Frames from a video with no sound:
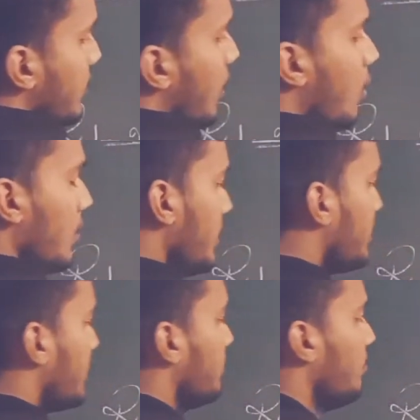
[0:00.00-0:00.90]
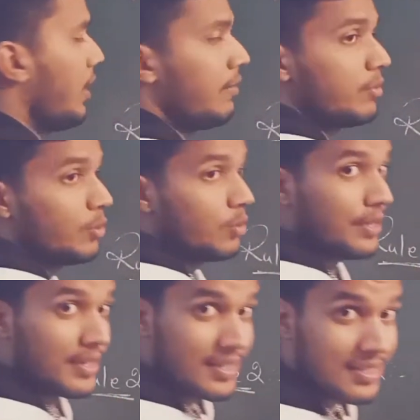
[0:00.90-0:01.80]
the only thing we will have to know
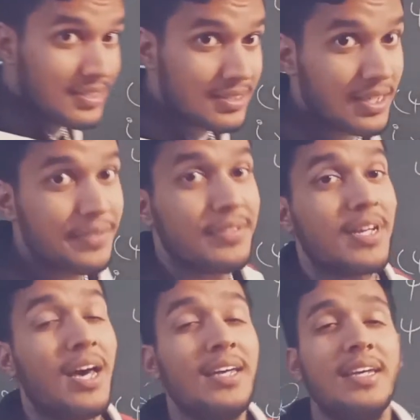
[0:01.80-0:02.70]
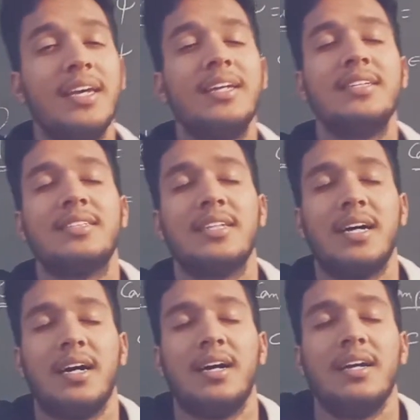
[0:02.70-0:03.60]
is if psi is
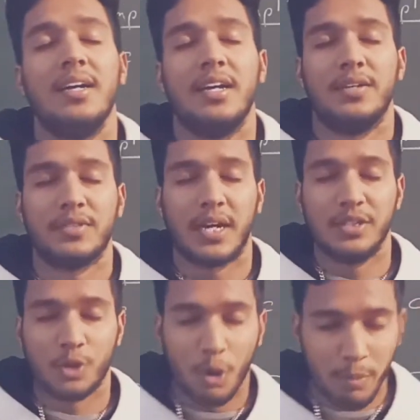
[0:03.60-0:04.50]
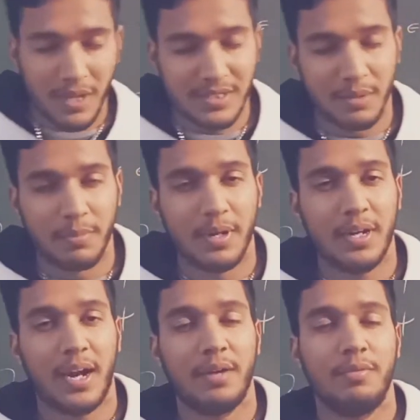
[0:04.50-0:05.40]
a complex
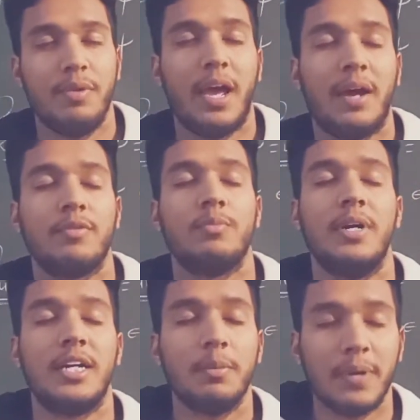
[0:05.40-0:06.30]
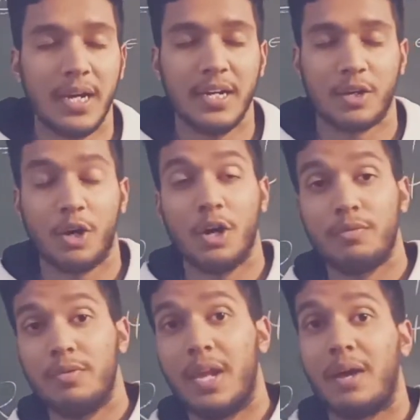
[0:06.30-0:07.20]
number, and we will have to multiply it,
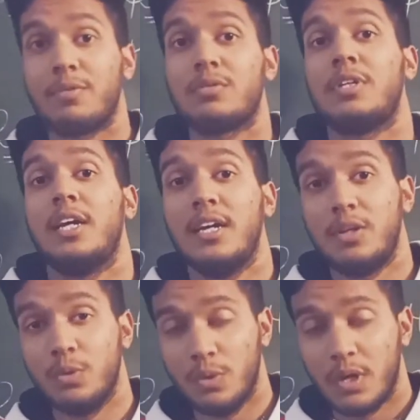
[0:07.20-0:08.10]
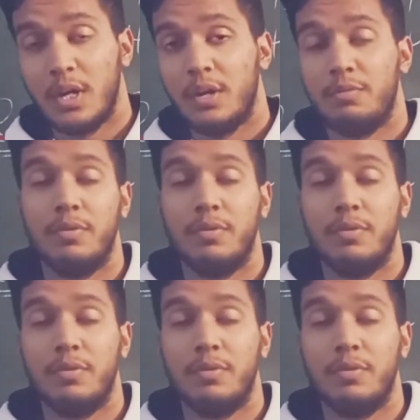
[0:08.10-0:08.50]
or we will have to square root.